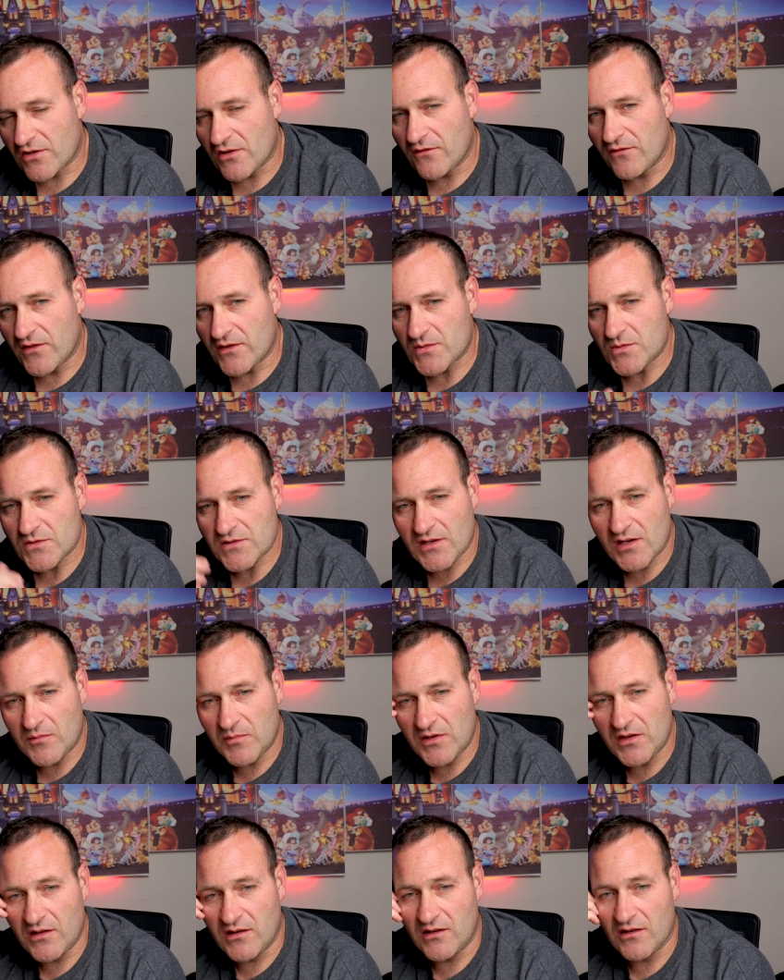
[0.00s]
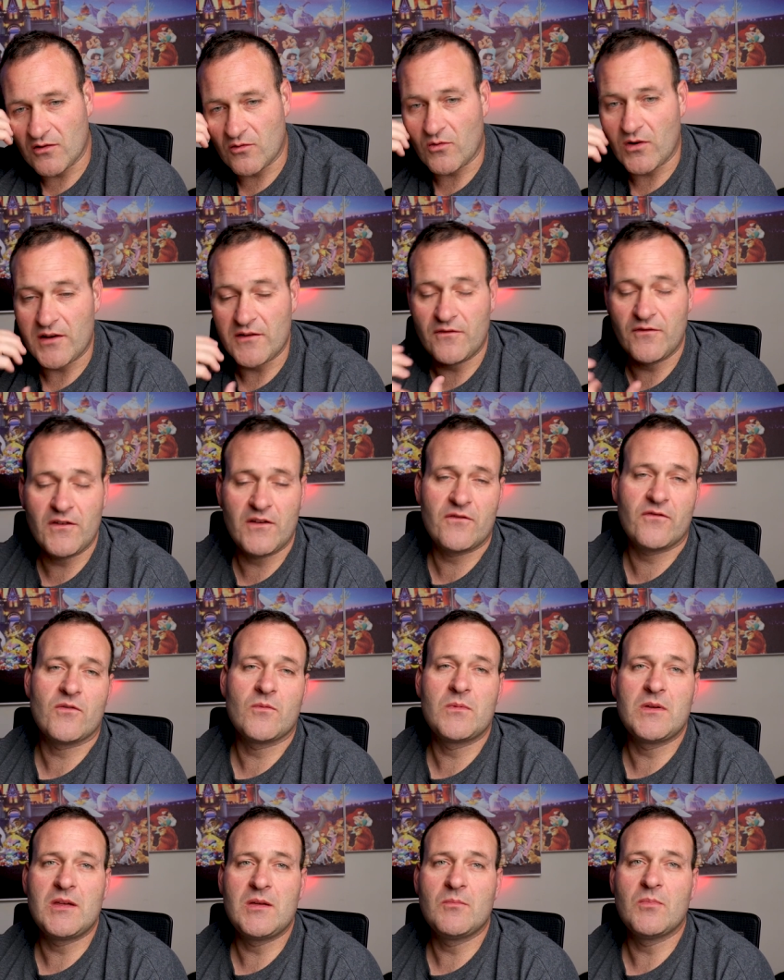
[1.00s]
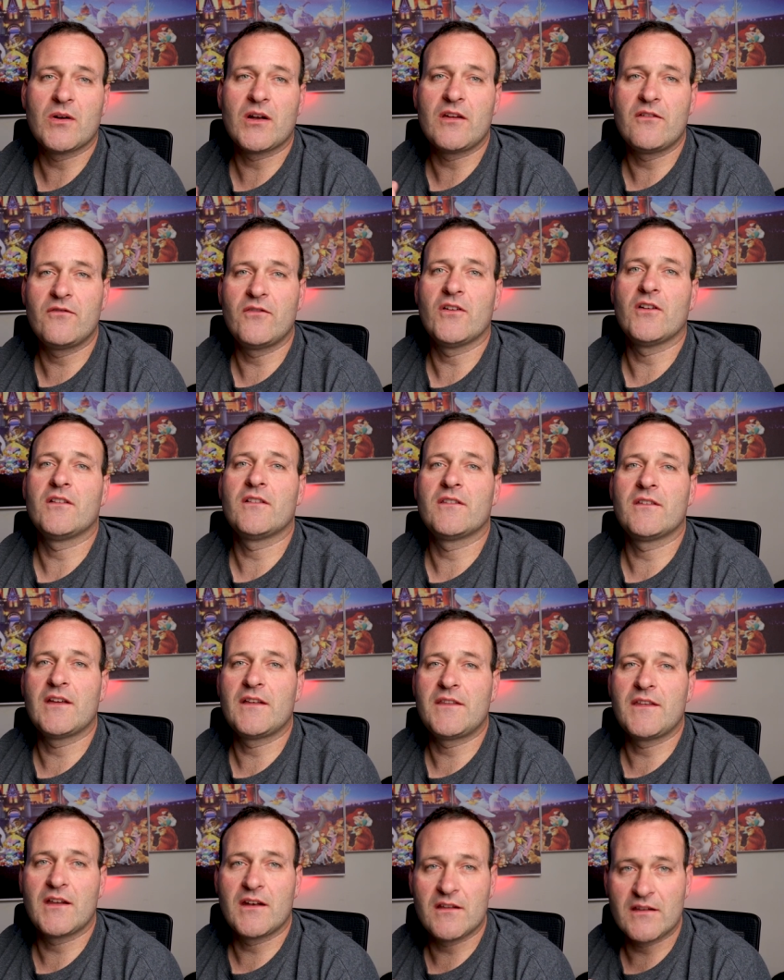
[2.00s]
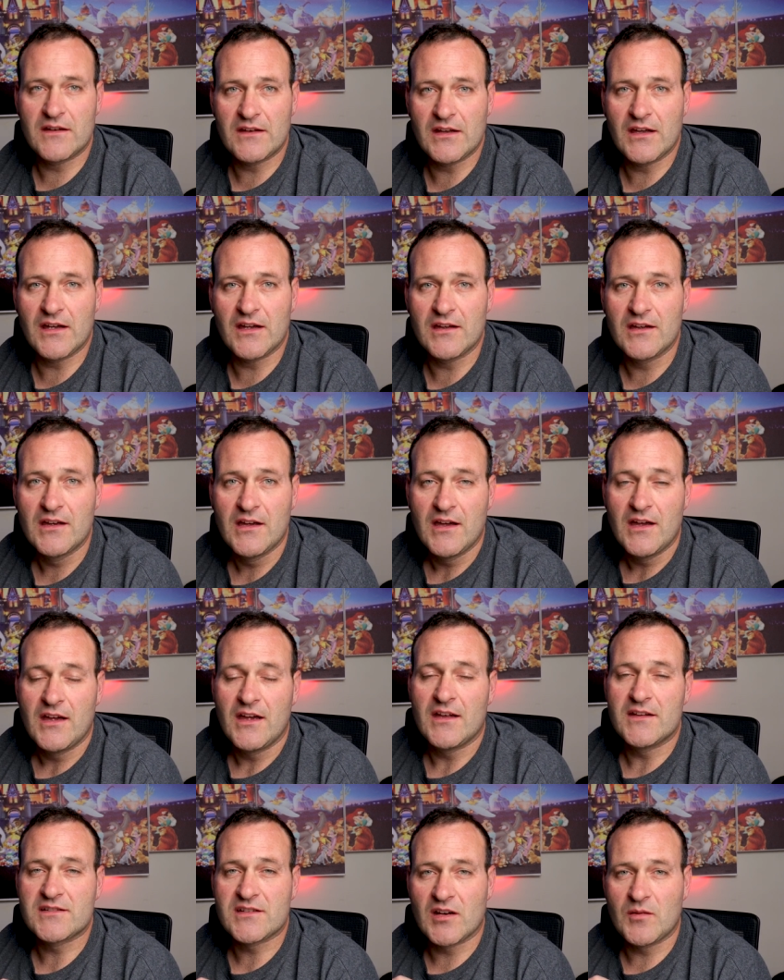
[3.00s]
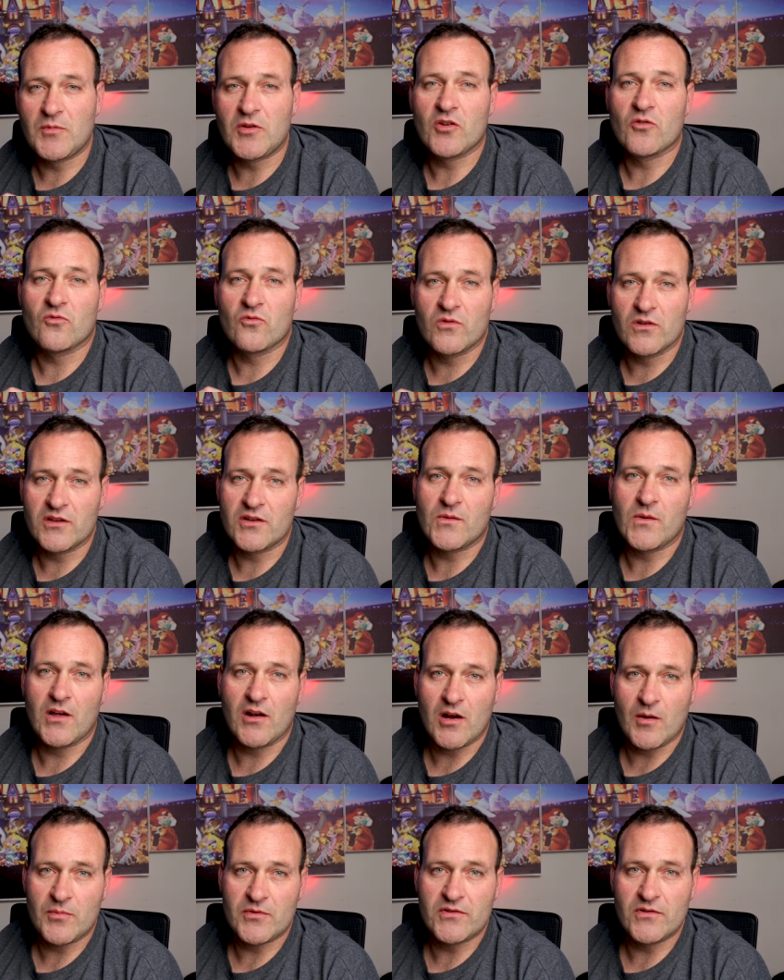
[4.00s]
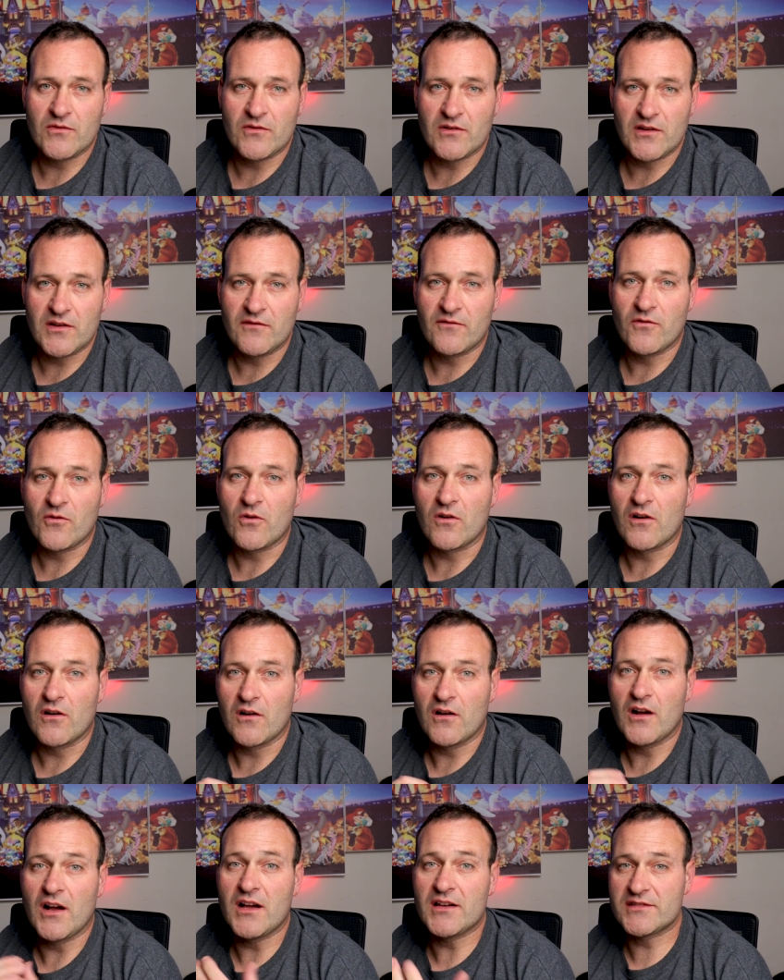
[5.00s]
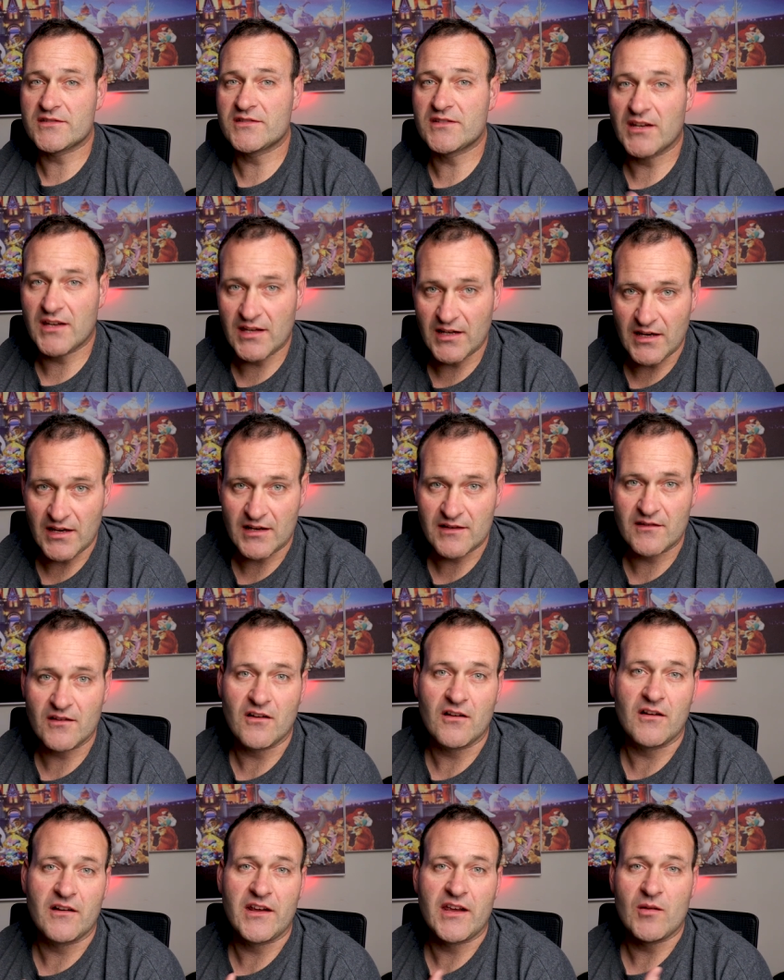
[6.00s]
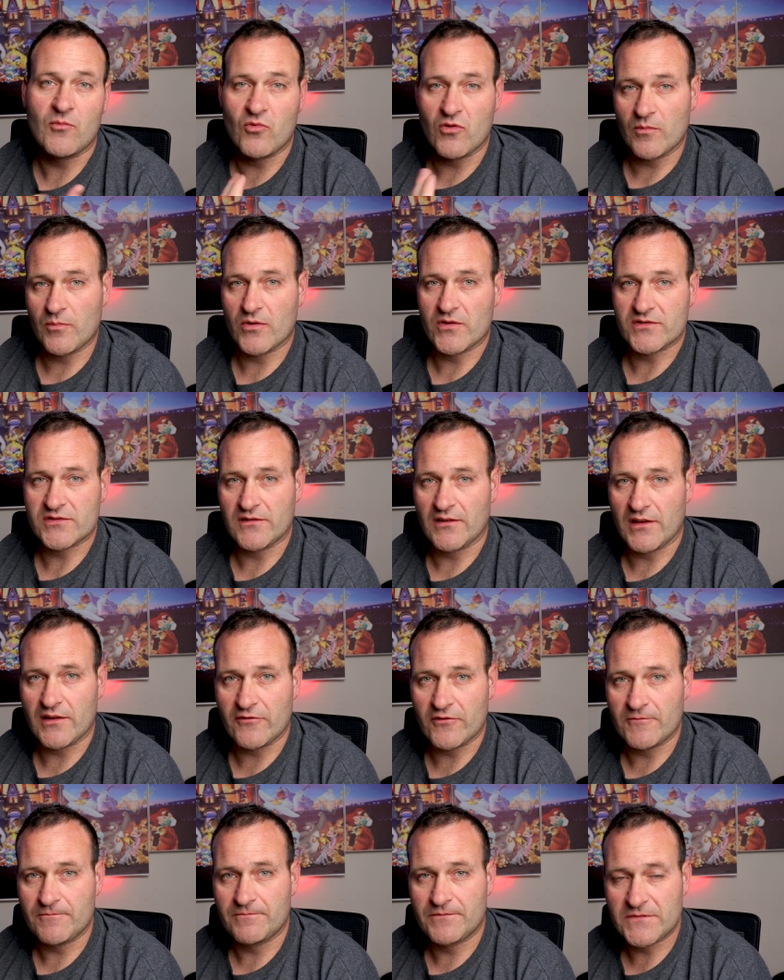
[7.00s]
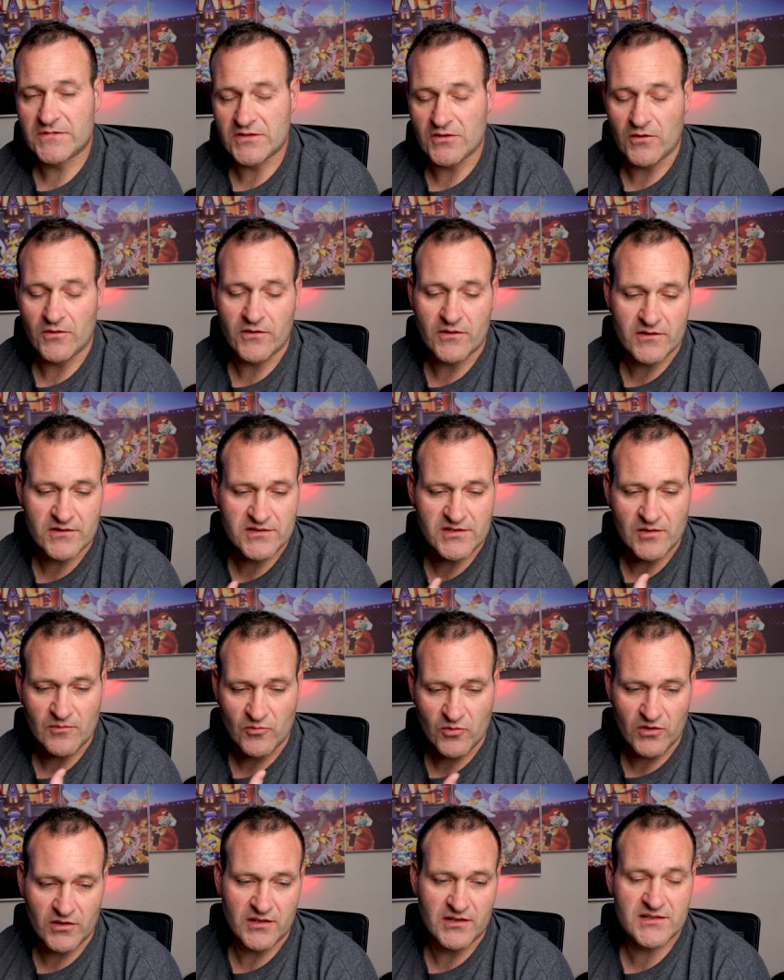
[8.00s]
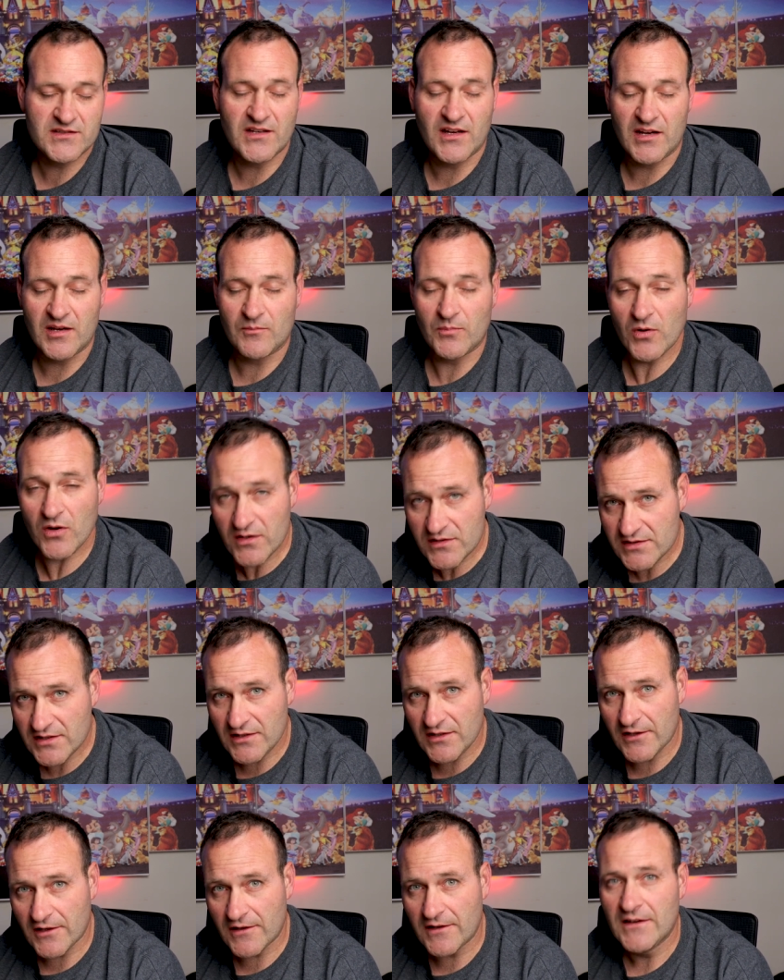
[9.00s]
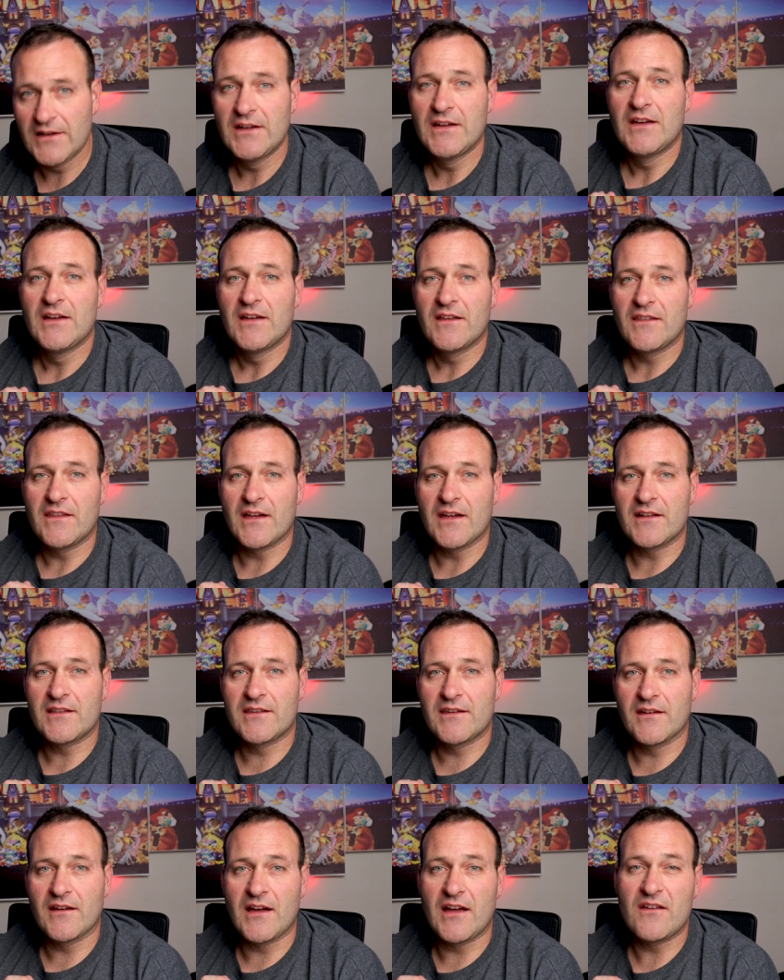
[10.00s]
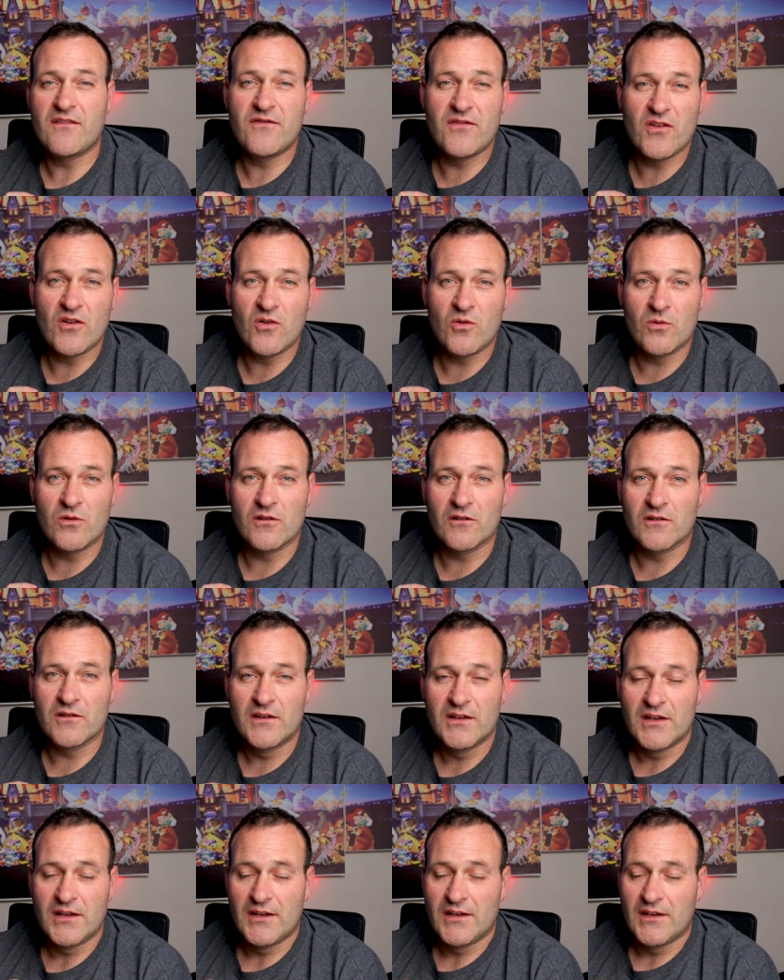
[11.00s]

sure if this was gonna be a right fit for me, but I felt at the end of the day, it's gonna be a really great opportunity for us to connect on a more personal level. So there's some really exciting perks in there that uh, I feel will